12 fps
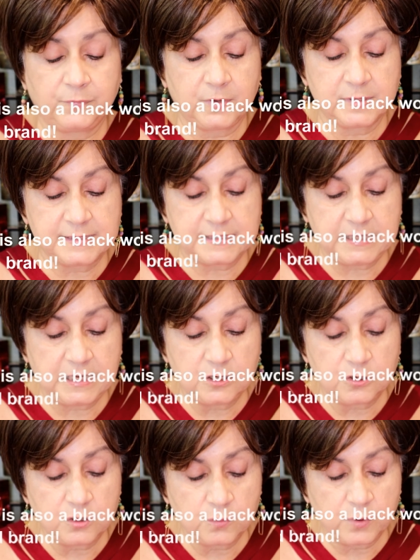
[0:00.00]

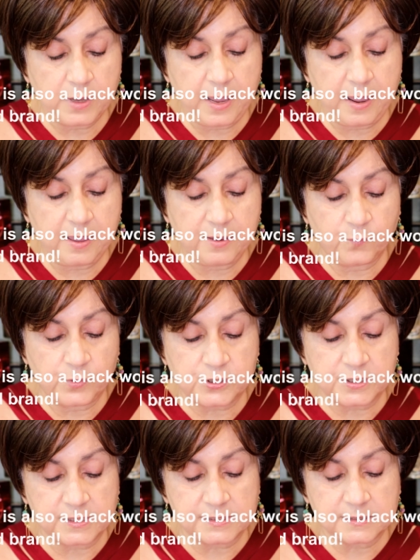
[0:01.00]
concealer,
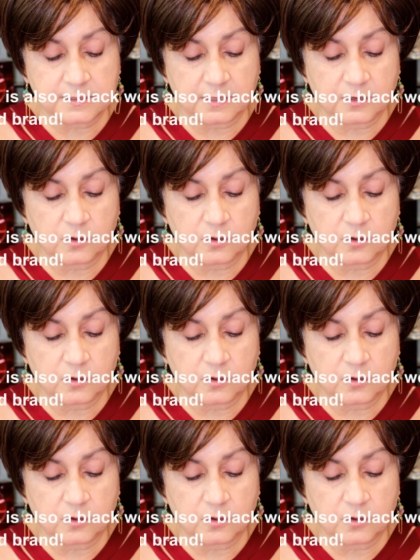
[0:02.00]
which is,